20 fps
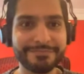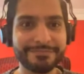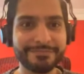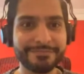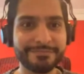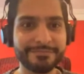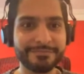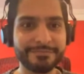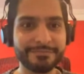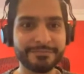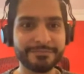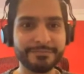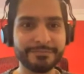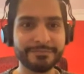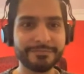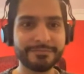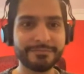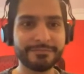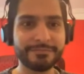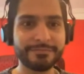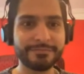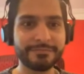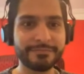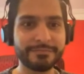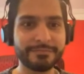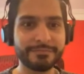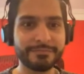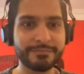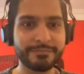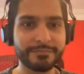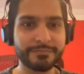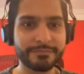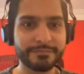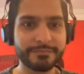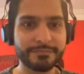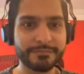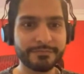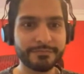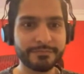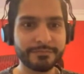
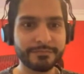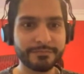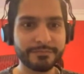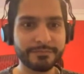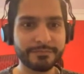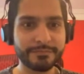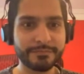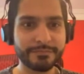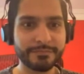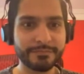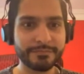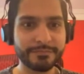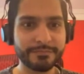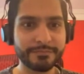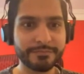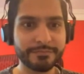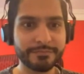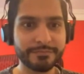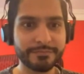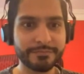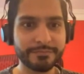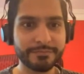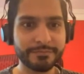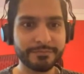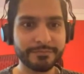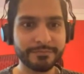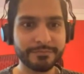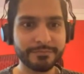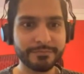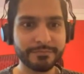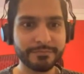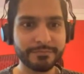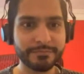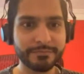(not speaking)